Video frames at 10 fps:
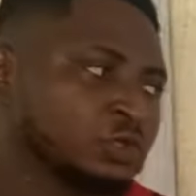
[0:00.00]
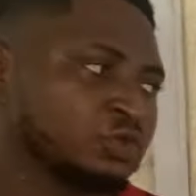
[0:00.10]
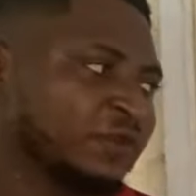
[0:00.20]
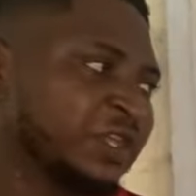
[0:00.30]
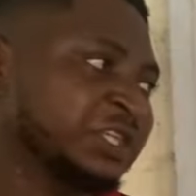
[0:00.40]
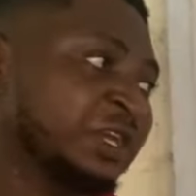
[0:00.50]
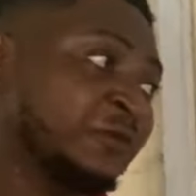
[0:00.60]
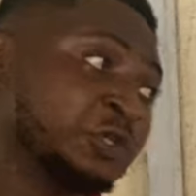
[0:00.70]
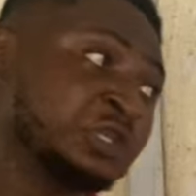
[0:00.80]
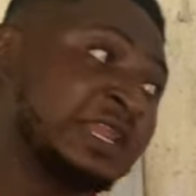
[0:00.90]
To differentiate a
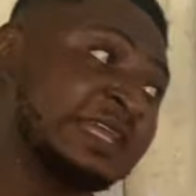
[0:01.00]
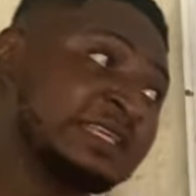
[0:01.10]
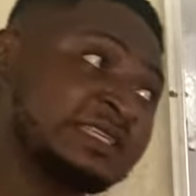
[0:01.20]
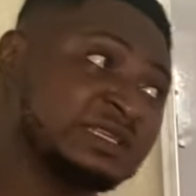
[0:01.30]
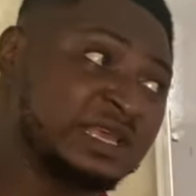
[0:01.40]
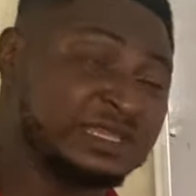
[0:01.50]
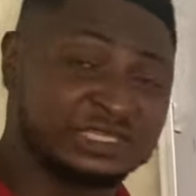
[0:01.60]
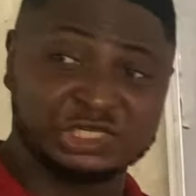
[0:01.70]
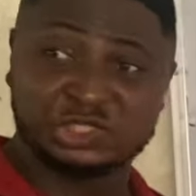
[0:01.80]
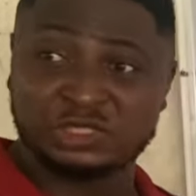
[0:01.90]
function like this, there's
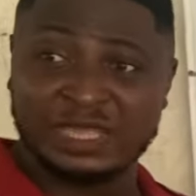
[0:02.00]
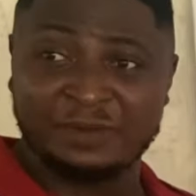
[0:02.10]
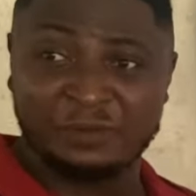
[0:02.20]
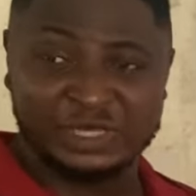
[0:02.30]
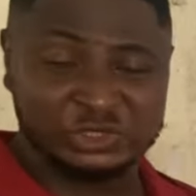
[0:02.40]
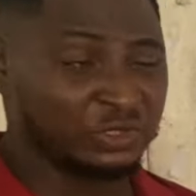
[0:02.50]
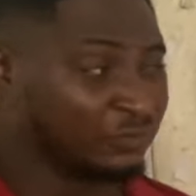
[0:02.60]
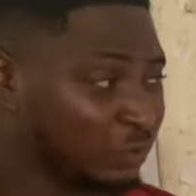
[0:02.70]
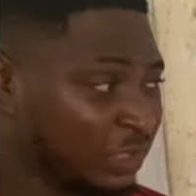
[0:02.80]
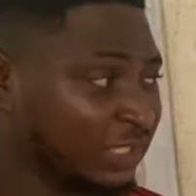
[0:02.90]
a shorter method
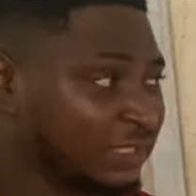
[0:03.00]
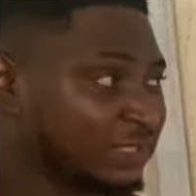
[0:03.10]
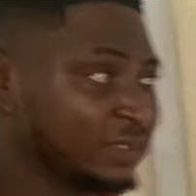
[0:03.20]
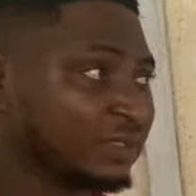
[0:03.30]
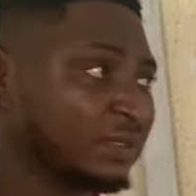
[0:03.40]
of doing it.